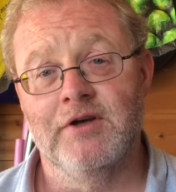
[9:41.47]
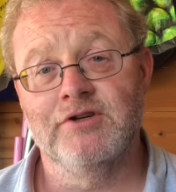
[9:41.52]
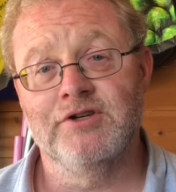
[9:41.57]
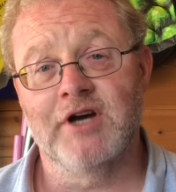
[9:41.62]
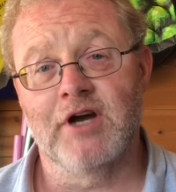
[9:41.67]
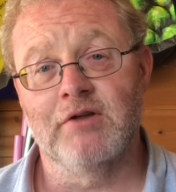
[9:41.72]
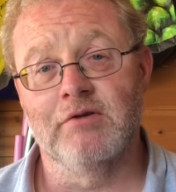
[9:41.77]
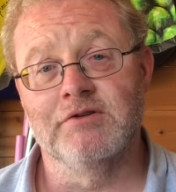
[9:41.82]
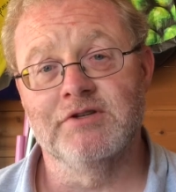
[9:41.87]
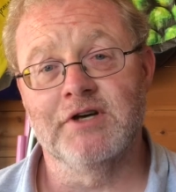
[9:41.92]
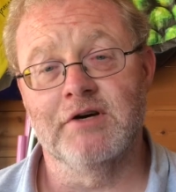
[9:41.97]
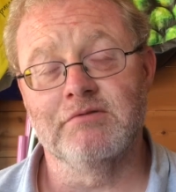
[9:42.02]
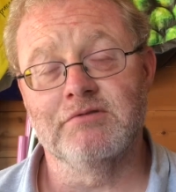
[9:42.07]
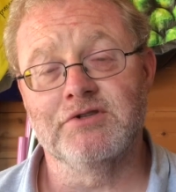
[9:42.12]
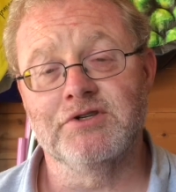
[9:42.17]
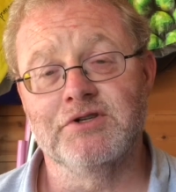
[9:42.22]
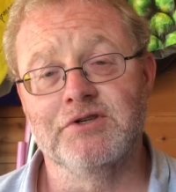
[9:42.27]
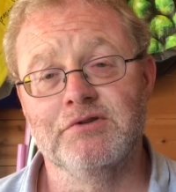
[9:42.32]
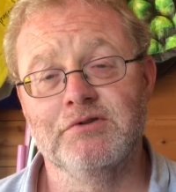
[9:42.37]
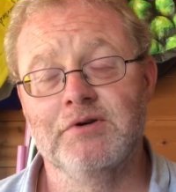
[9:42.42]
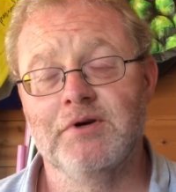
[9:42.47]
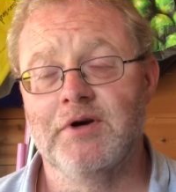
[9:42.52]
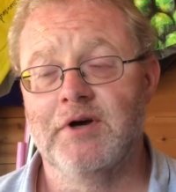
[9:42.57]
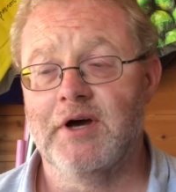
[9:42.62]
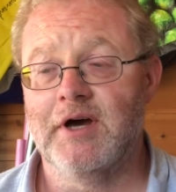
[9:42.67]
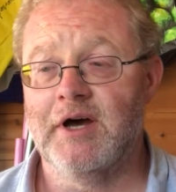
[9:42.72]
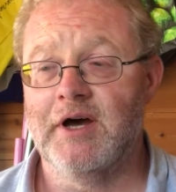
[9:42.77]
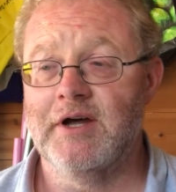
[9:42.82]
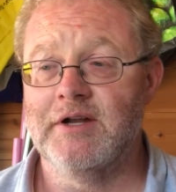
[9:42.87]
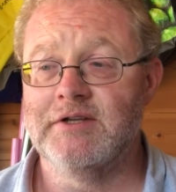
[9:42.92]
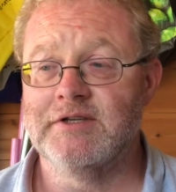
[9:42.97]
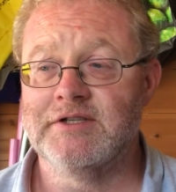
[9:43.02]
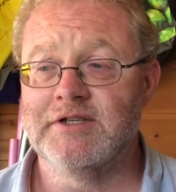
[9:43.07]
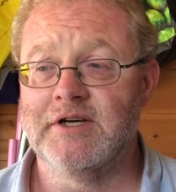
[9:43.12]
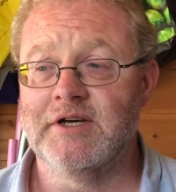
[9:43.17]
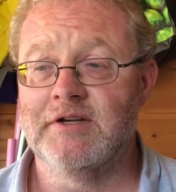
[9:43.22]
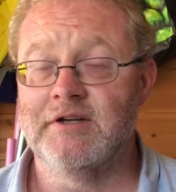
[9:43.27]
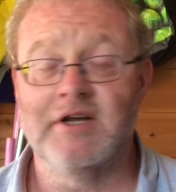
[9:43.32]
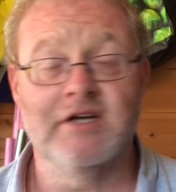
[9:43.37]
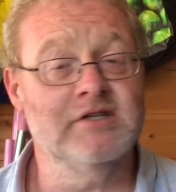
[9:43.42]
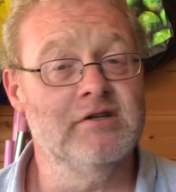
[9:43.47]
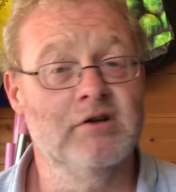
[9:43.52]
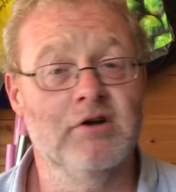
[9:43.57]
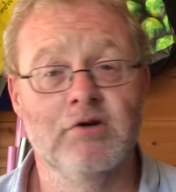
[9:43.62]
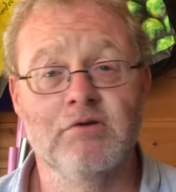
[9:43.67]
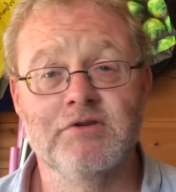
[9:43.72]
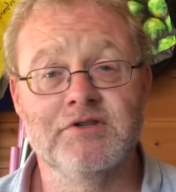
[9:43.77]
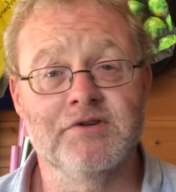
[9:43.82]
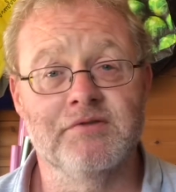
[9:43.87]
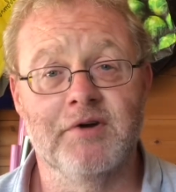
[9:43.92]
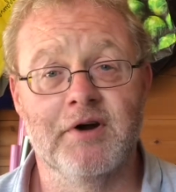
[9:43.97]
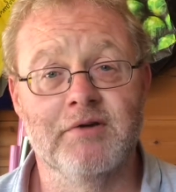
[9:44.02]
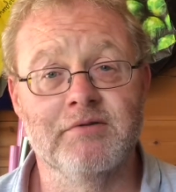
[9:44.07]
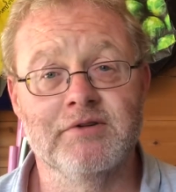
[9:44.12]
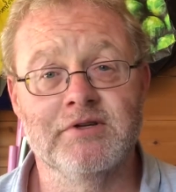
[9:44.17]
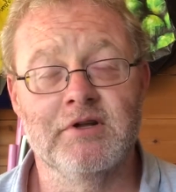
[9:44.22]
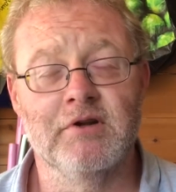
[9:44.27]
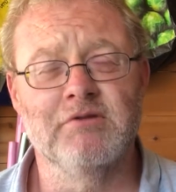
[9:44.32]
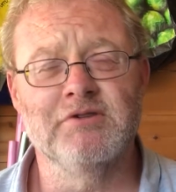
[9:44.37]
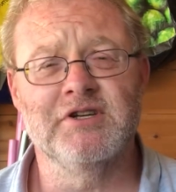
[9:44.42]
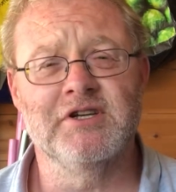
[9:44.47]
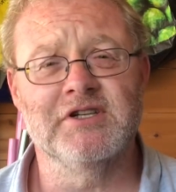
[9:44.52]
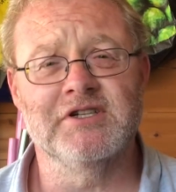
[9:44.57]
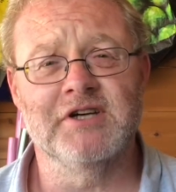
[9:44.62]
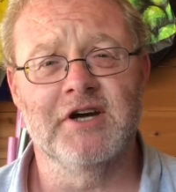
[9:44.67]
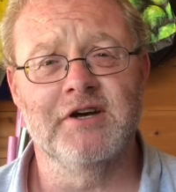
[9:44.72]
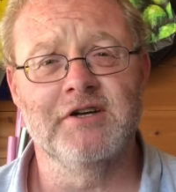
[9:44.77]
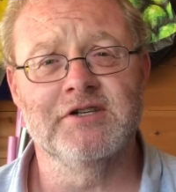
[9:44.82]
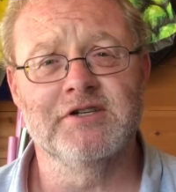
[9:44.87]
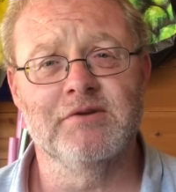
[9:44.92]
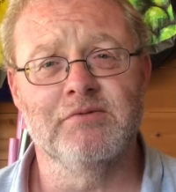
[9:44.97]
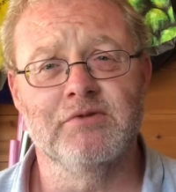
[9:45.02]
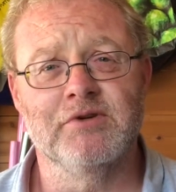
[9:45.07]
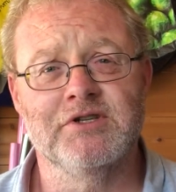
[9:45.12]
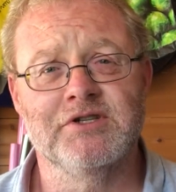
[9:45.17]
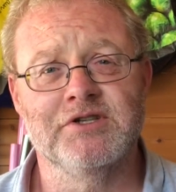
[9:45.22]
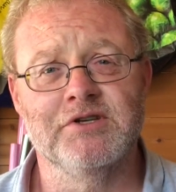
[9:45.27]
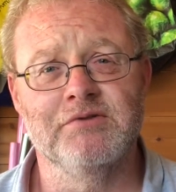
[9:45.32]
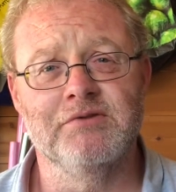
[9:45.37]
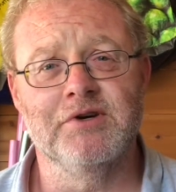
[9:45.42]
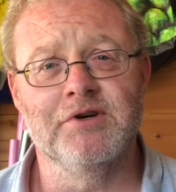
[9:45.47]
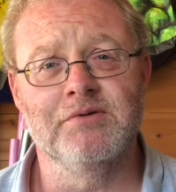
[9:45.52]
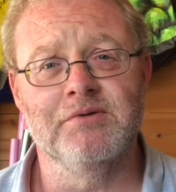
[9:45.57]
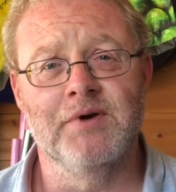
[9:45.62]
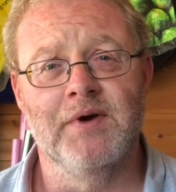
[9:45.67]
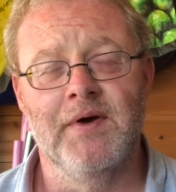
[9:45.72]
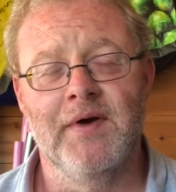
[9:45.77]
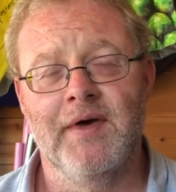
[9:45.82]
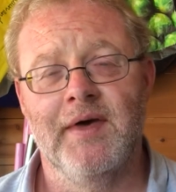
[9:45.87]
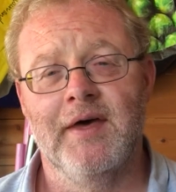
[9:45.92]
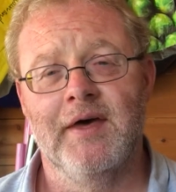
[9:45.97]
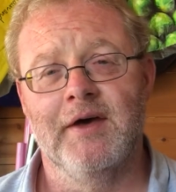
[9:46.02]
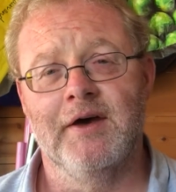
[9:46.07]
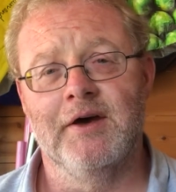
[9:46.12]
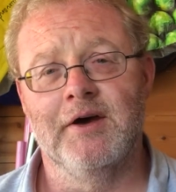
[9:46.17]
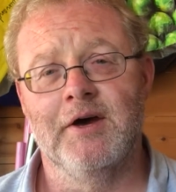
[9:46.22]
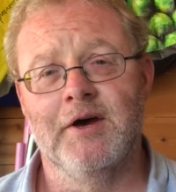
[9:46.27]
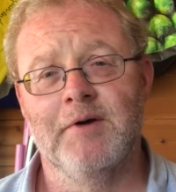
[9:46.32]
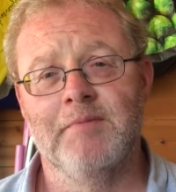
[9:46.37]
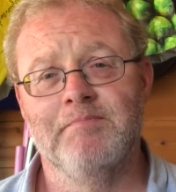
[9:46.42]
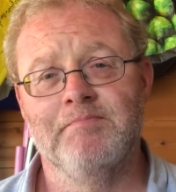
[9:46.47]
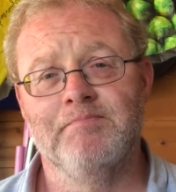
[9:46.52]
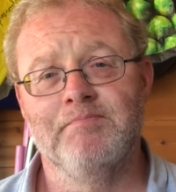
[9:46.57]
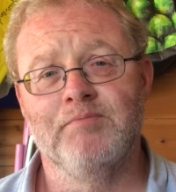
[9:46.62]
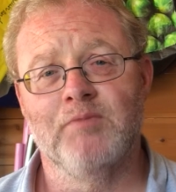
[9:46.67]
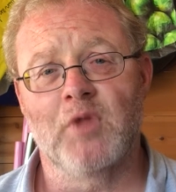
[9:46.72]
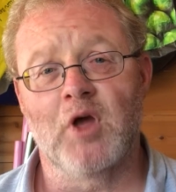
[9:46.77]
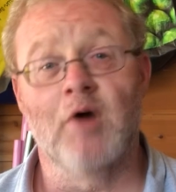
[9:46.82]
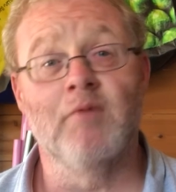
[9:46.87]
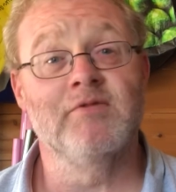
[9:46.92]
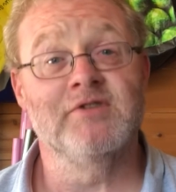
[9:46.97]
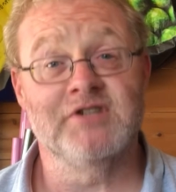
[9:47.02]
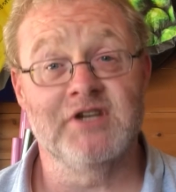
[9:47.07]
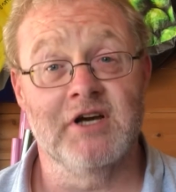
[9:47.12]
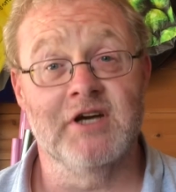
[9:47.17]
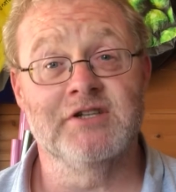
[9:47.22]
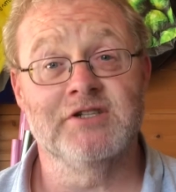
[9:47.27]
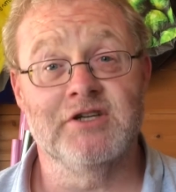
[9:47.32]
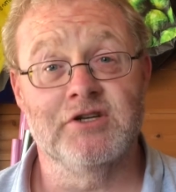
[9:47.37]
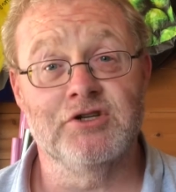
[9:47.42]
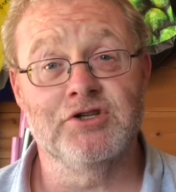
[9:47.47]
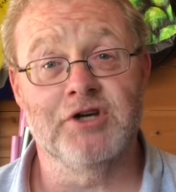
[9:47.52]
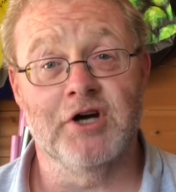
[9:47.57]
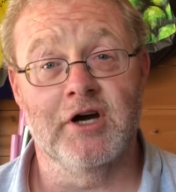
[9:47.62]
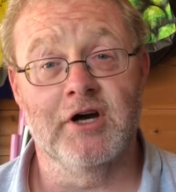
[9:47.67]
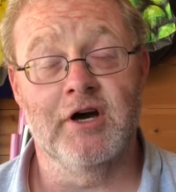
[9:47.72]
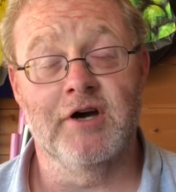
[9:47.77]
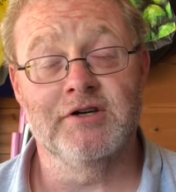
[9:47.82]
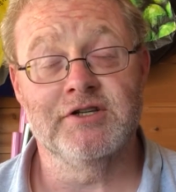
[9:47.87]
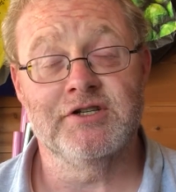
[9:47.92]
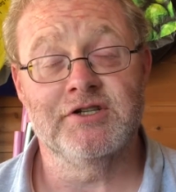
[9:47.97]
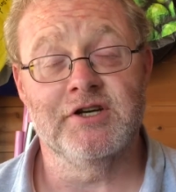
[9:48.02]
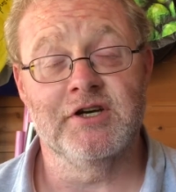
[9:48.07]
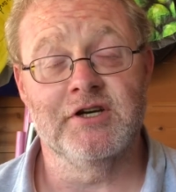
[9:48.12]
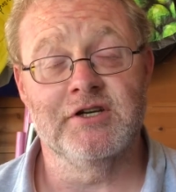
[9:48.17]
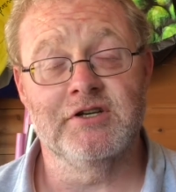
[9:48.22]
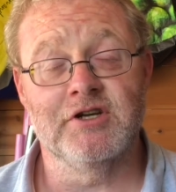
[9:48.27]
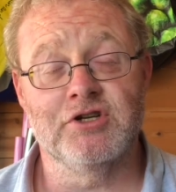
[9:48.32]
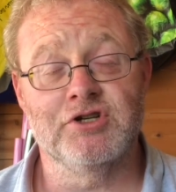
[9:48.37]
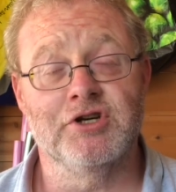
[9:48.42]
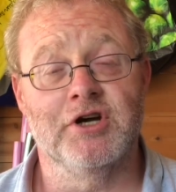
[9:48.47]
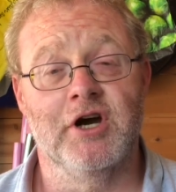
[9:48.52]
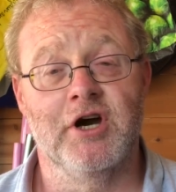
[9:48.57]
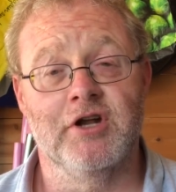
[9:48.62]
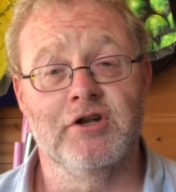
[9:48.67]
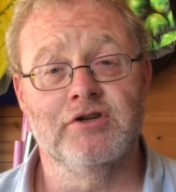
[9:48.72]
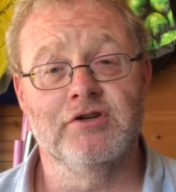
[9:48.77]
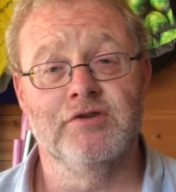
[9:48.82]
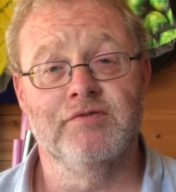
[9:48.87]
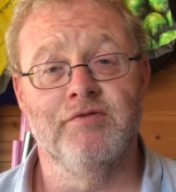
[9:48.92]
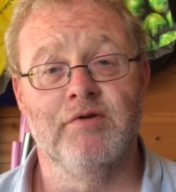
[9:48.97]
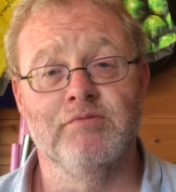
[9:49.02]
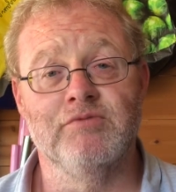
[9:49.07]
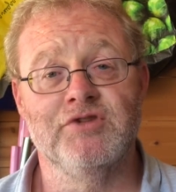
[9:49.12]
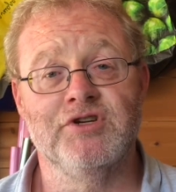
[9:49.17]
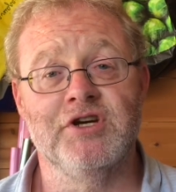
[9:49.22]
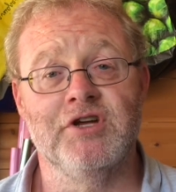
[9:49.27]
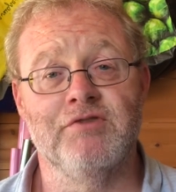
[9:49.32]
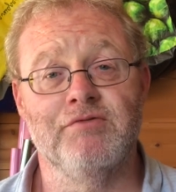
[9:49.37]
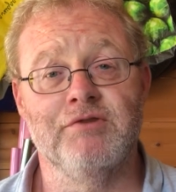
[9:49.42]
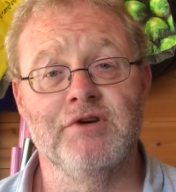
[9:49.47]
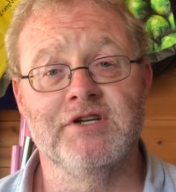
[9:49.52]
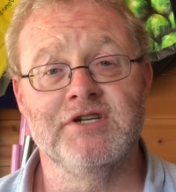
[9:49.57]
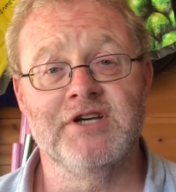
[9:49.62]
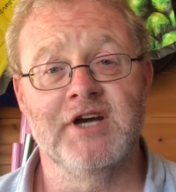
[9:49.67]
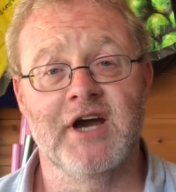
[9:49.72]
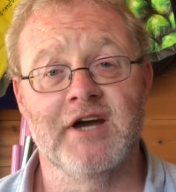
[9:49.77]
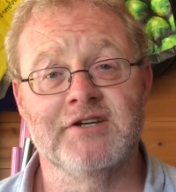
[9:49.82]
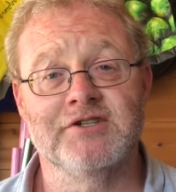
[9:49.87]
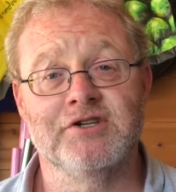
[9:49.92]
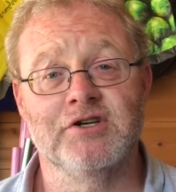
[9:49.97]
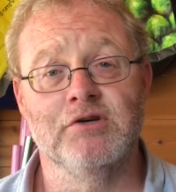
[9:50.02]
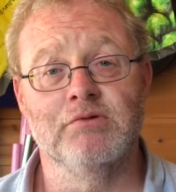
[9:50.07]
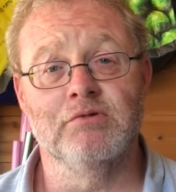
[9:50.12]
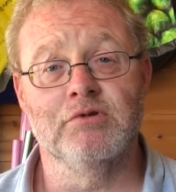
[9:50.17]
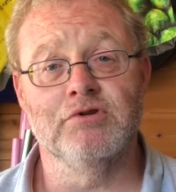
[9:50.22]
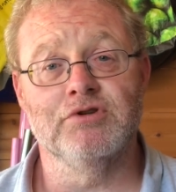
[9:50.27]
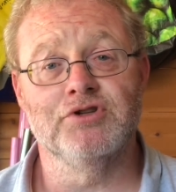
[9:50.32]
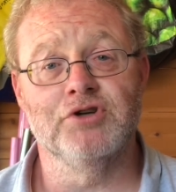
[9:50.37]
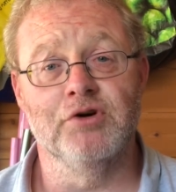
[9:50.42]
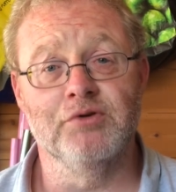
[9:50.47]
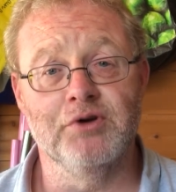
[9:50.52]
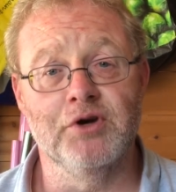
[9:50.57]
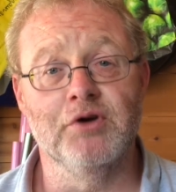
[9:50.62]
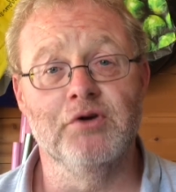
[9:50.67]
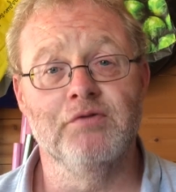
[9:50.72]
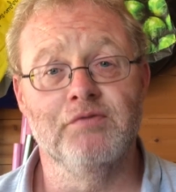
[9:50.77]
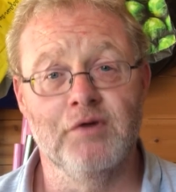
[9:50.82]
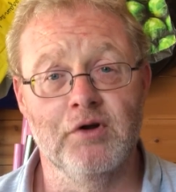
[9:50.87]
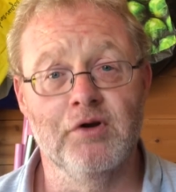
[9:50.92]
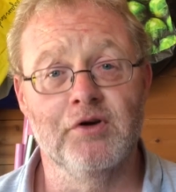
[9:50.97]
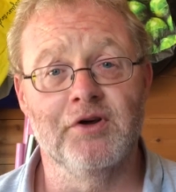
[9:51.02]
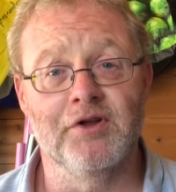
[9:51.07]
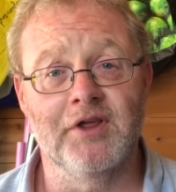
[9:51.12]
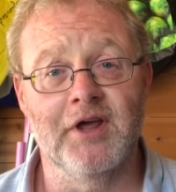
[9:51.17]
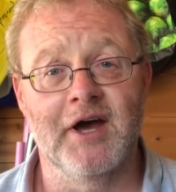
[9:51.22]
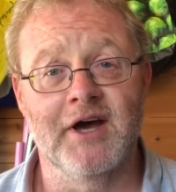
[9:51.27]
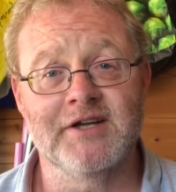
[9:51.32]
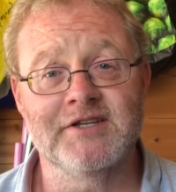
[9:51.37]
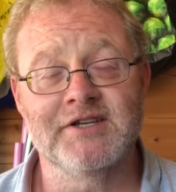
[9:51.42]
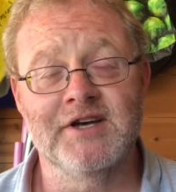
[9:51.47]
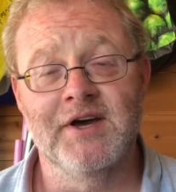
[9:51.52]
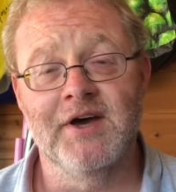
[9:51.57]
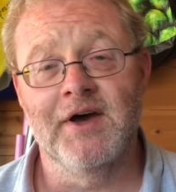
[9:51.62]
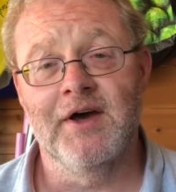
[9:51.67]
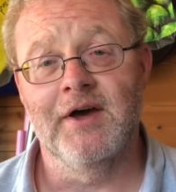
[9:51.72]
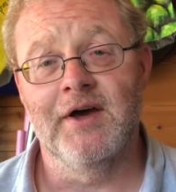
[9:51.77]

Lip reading: check those out too. And there's loads around, loads of designs that would suit you. Obviously, as the chart from G3TXQ will show you, if you look at that,